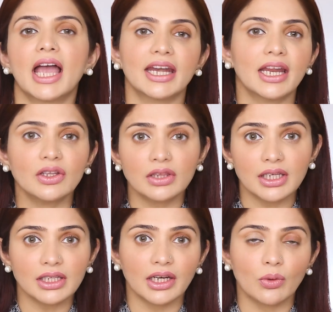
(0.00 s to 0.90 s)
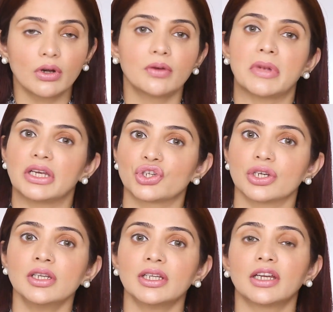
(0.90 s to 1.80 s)
Another thing that I want to
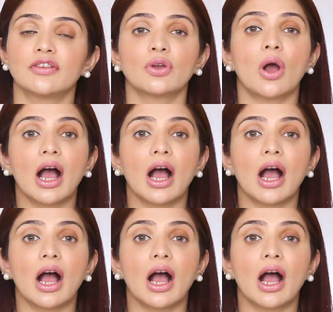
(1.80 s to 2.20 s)
mention, that if your